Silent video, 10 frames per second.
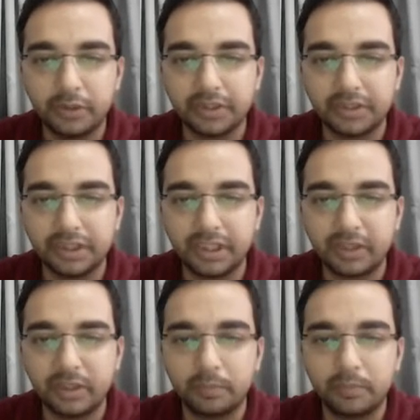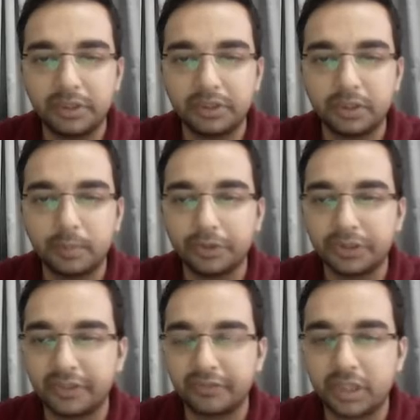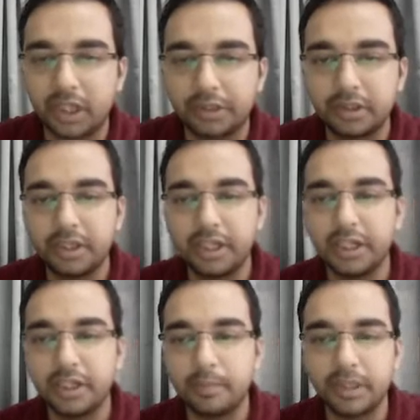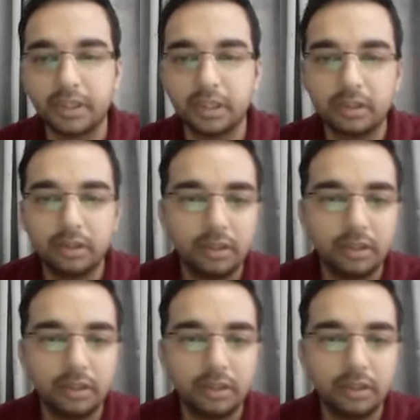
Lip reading: You can see that this is the positive charge created by the